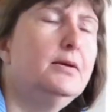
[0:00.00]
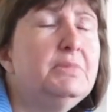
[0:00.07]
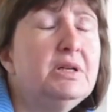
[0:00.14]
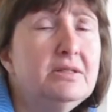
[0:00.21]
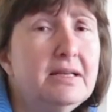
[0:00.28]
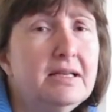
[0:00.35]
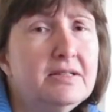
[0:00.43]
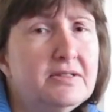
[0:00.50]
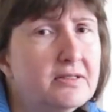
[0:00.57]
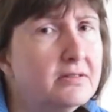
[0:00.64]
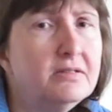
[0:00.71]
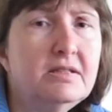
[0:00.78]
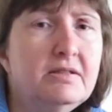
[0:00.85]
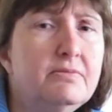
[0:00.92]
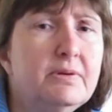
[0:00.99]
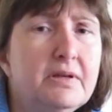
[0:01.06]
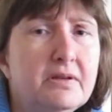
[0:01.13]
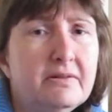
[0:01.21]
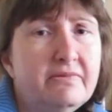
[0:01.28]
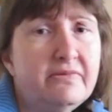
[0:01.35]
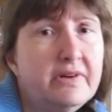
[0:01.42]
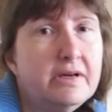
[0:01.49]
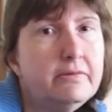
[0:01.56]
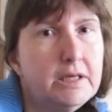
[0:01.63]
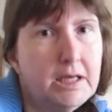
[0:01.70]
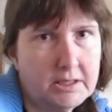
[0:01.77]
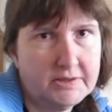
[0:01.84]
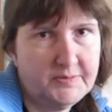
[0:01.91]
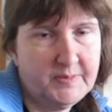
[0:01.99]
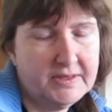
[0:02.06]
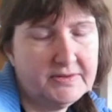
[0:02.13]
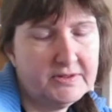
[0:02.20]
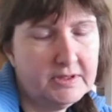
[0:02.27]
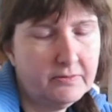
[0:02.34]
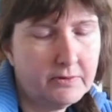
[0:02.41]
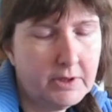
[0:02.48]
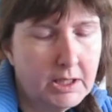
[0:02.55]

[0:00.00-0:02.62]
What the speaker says: but they suddenly were very expensive.